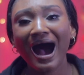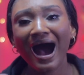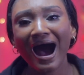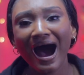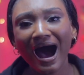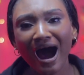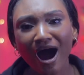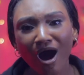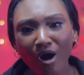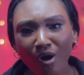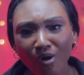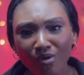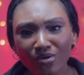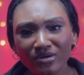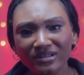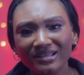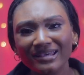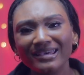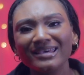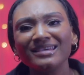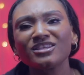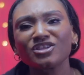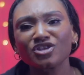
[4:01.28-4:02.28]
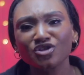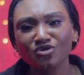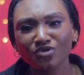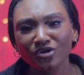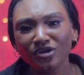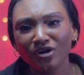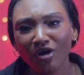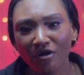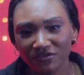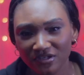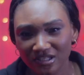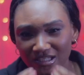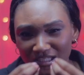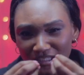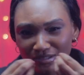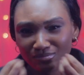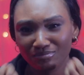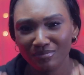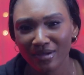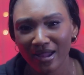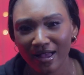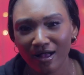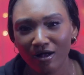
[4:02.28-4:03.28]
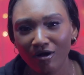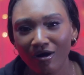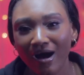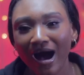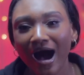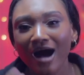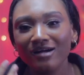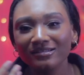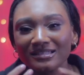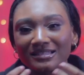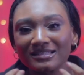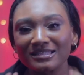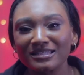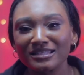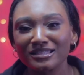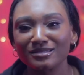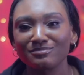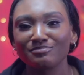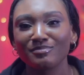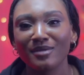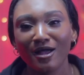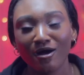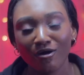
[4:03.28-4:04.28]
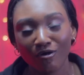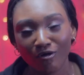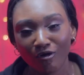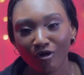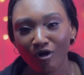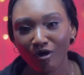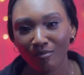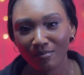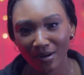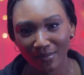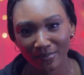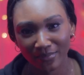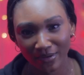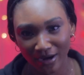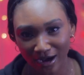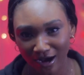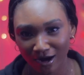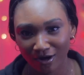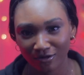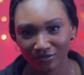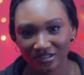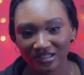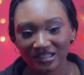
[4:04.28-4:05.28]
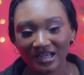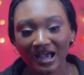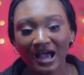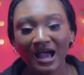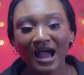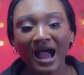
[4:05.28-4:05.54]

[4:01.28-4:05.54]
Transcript: how, history of smell, how did smell come about?